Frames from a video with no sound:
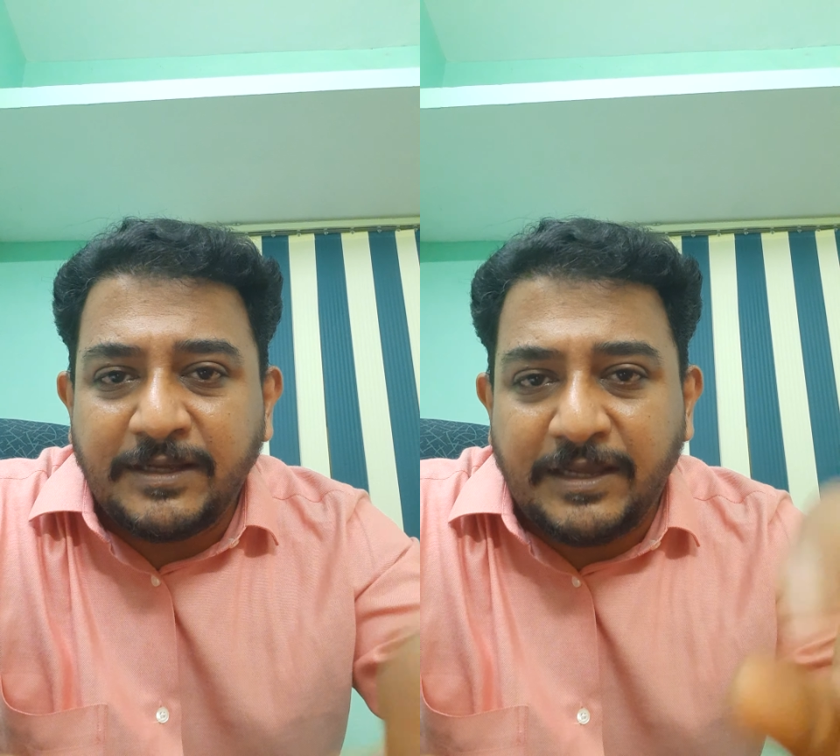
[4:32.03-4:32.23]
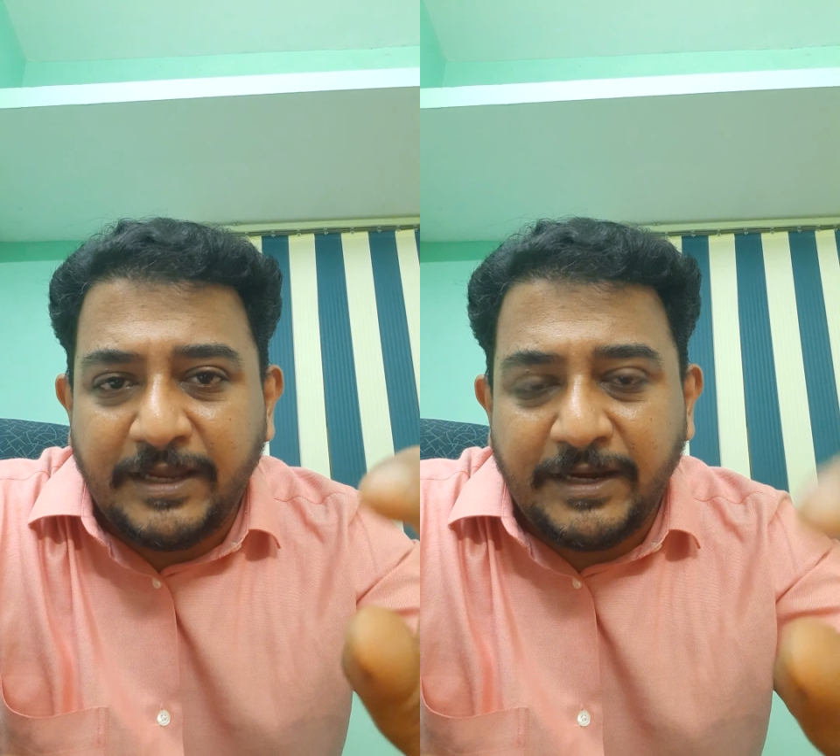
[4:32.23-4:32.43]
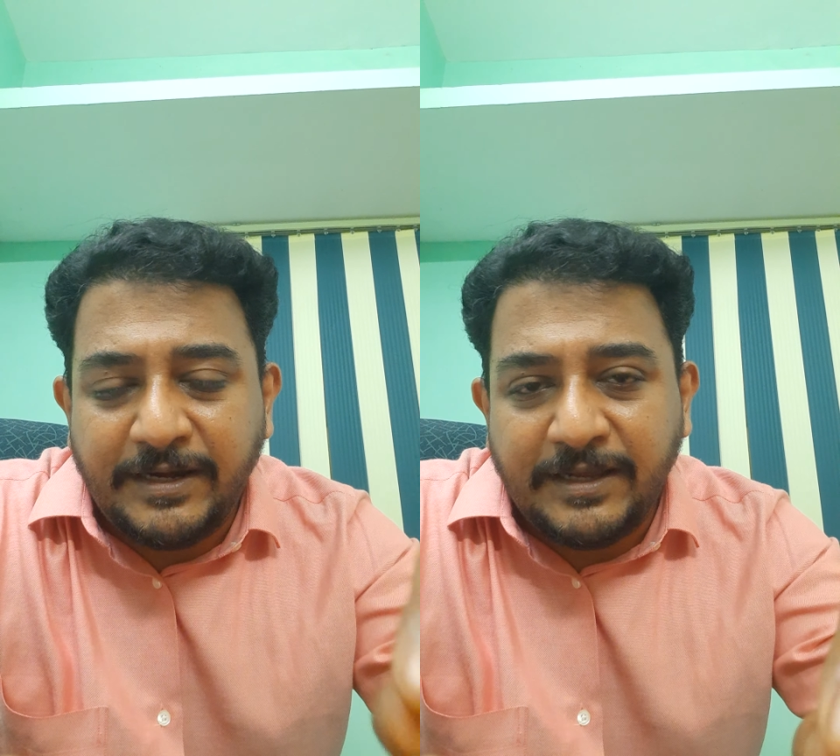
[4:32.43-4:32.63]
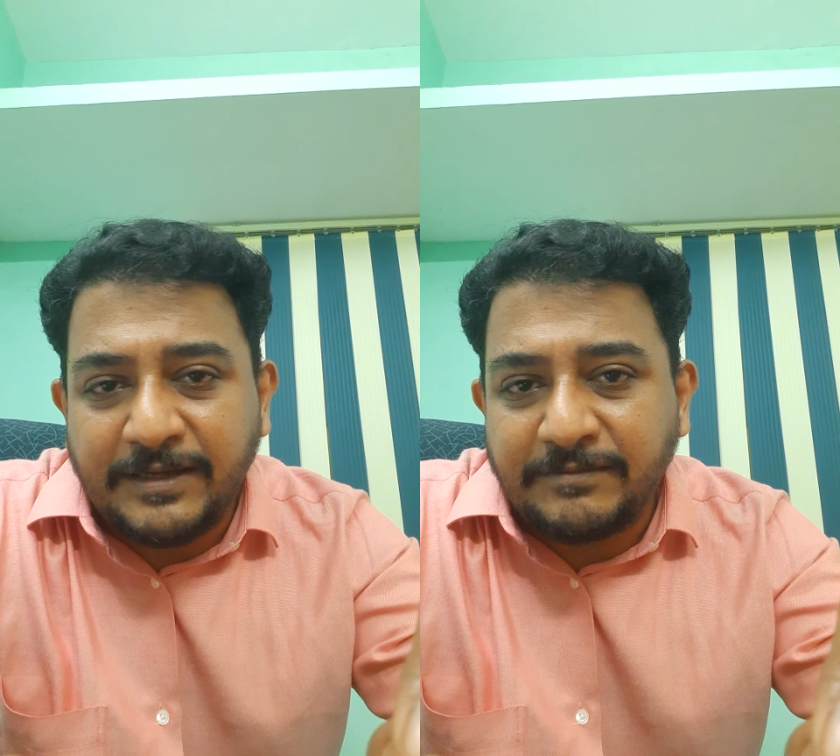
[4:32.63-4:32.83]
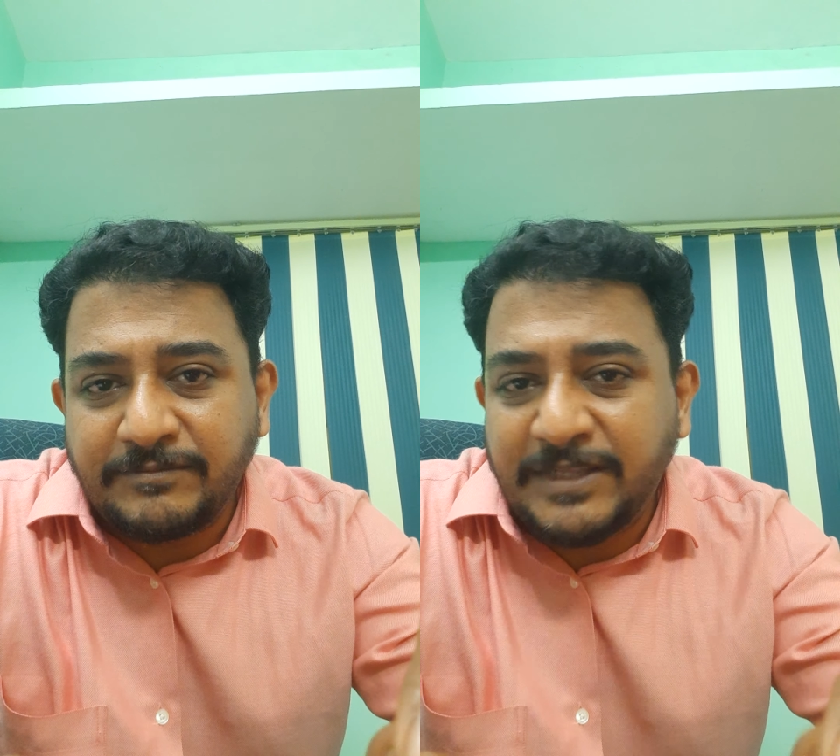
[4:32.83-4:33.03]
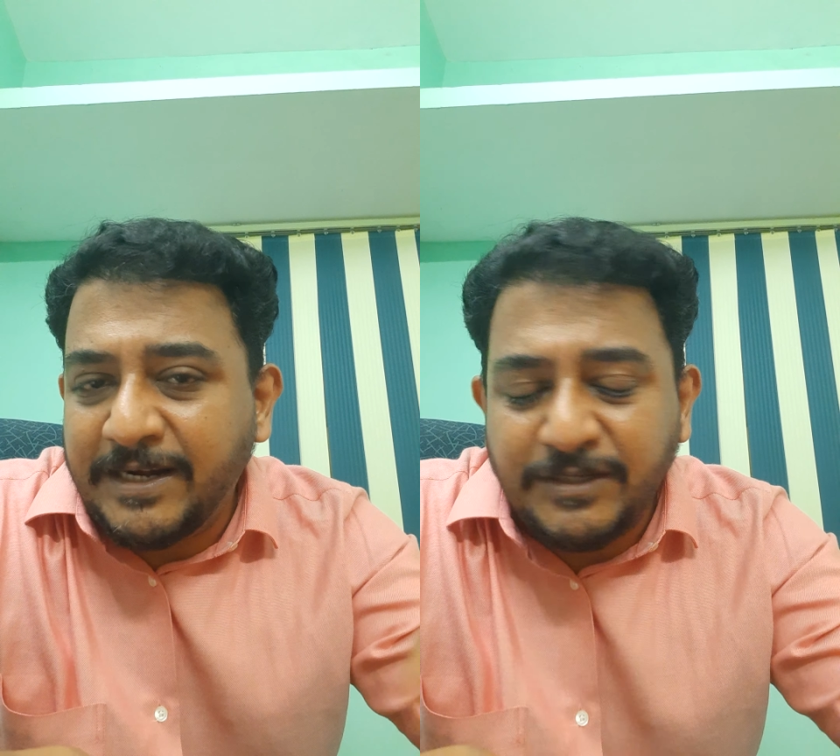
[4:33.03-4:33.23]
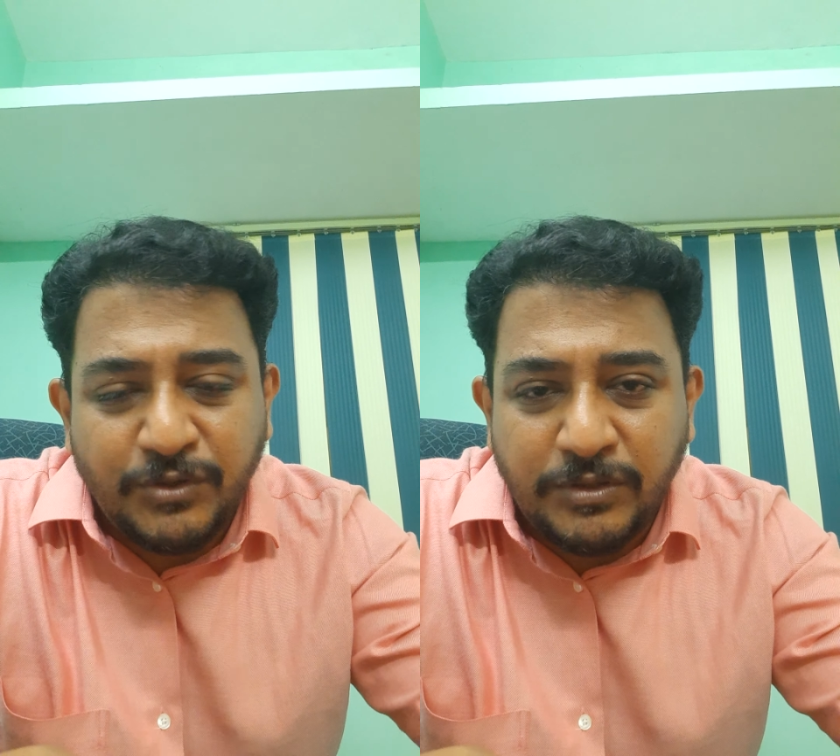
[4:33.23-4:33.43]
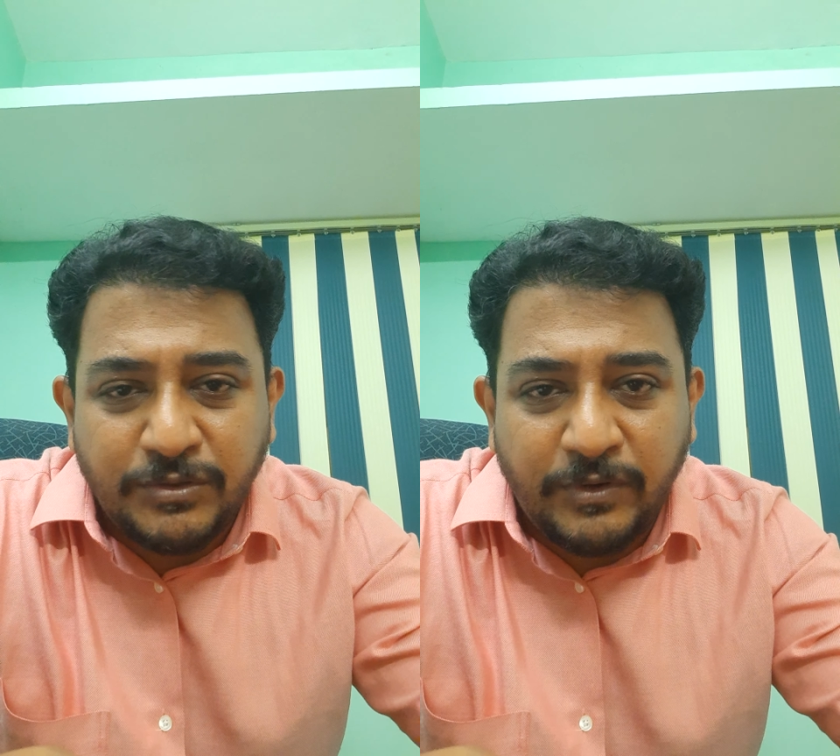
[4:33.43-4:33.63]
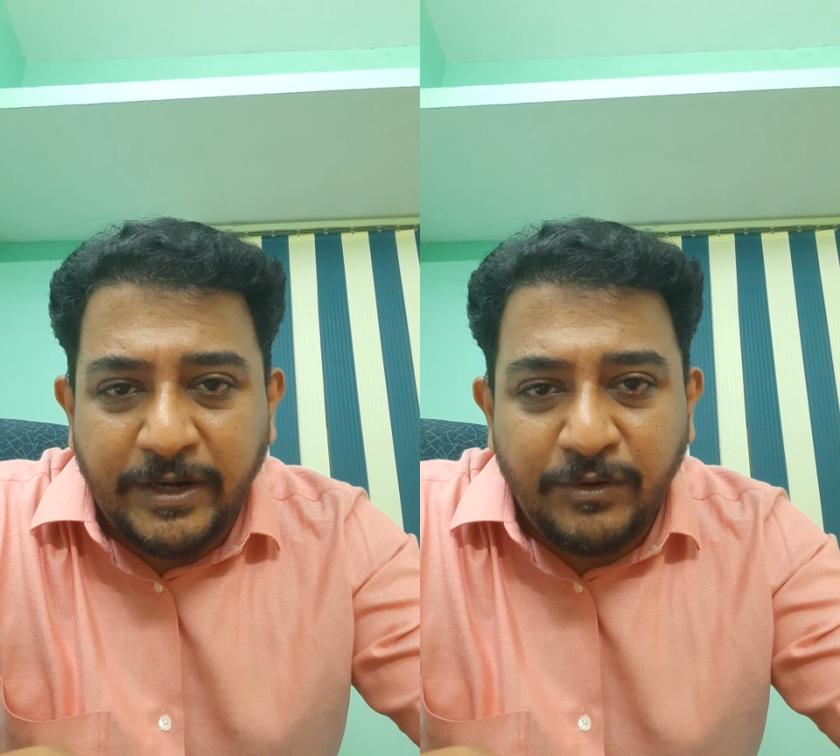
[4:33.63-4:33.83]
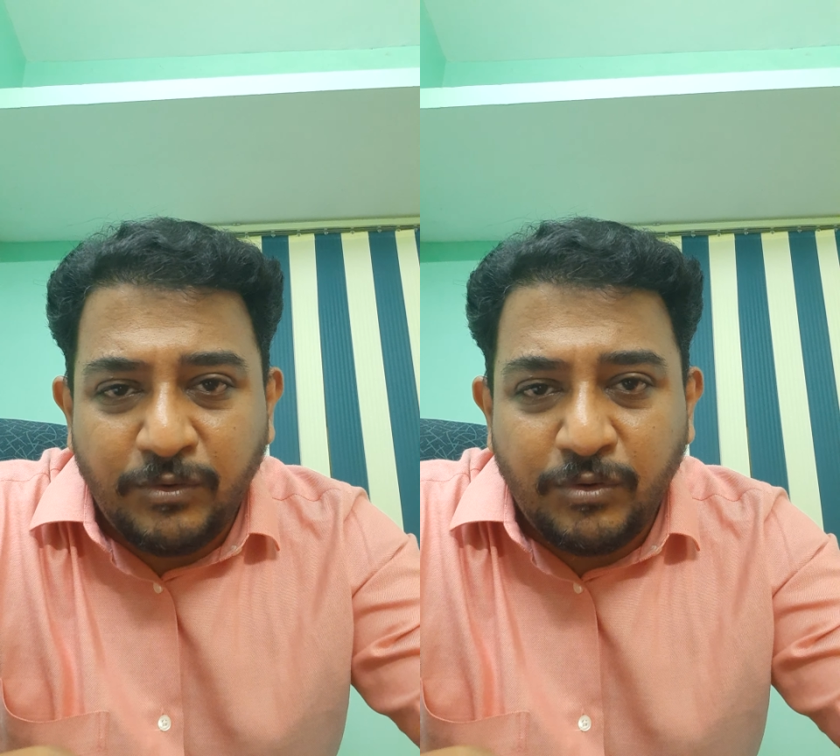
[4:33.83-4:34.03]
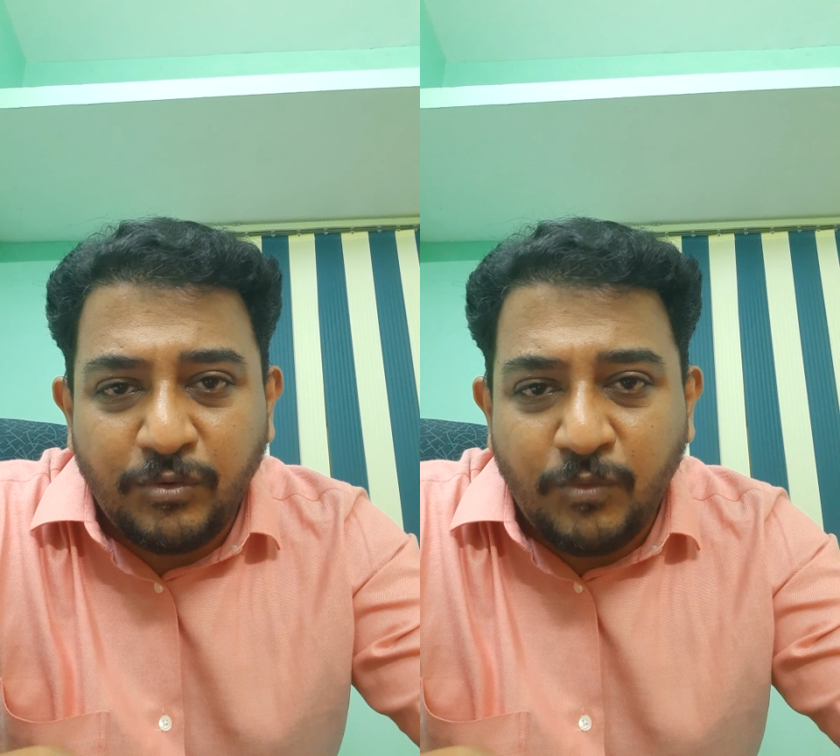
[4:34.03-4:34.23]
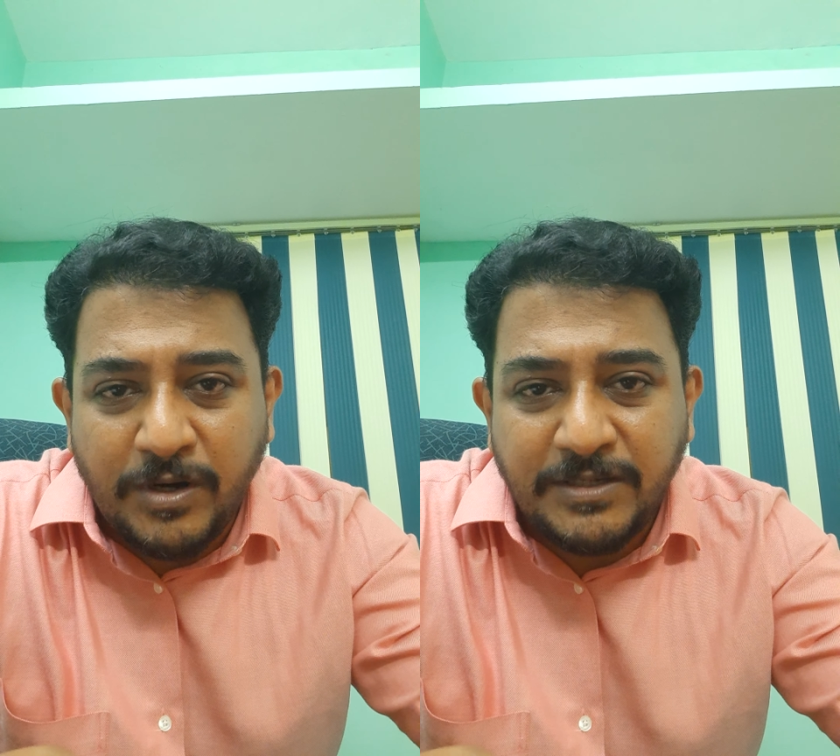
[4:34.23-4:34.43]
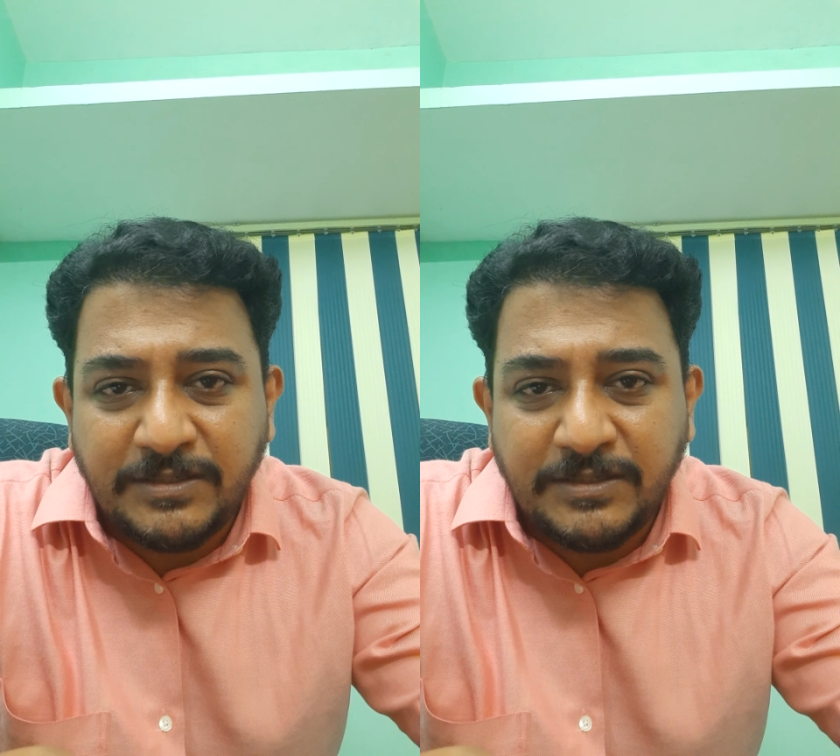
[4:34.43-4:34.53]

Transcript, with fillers: and uh, that is also i don't know what